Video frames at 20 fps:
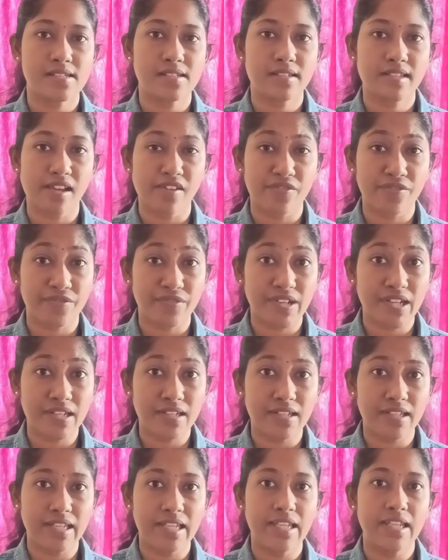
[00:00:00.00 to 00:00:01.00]

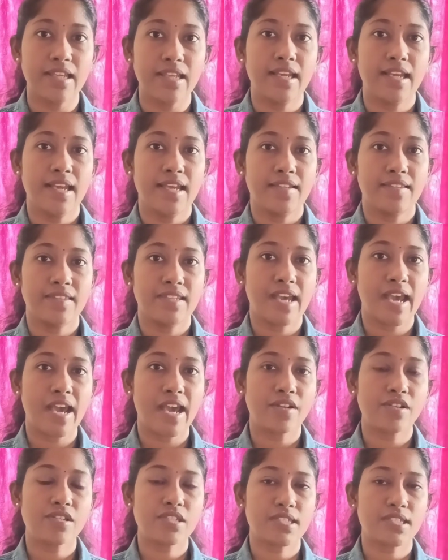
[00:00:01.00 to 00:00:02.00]
Definitely
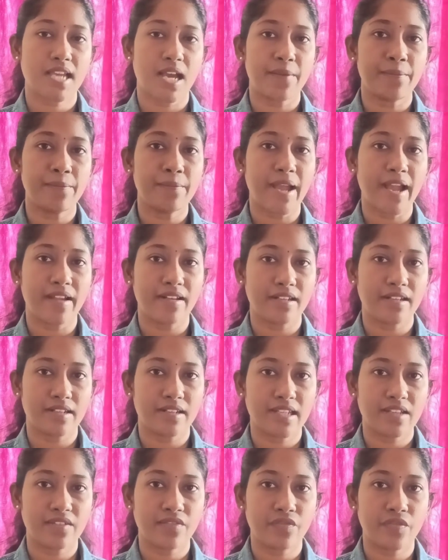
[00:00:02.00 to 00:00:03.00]
there is some
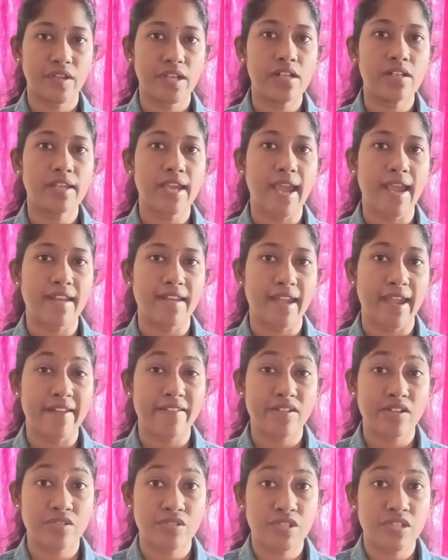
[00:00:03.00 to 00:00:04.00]
magnetic field and
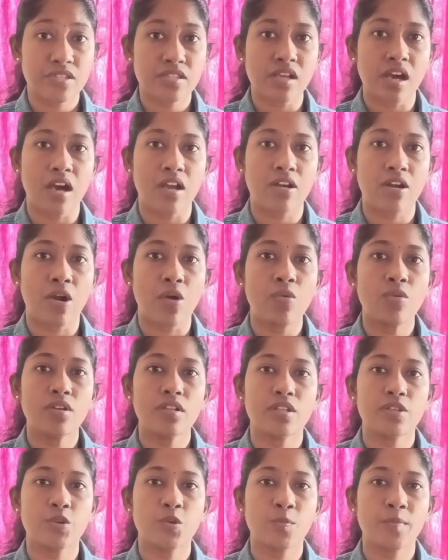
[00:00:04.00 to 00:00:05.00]
energies around
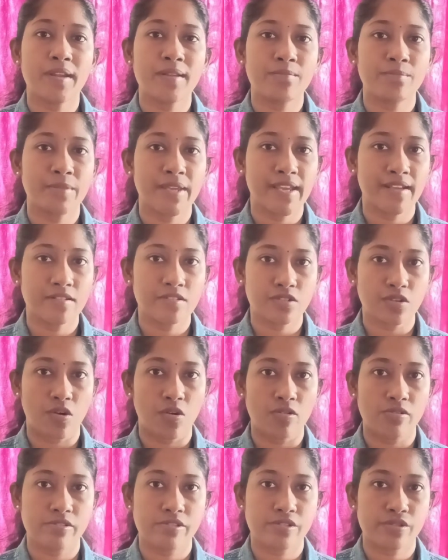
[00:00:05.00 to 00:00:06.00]
human beings
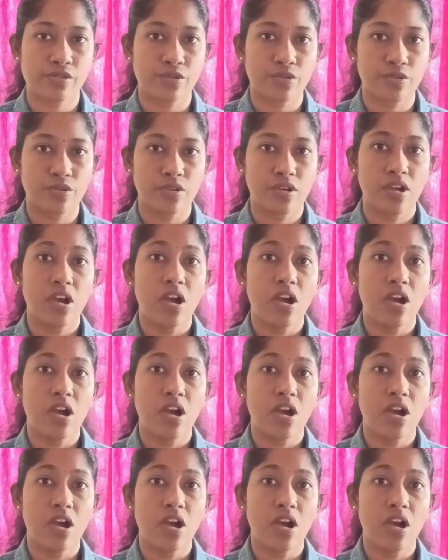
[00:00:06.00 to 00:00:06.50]
also,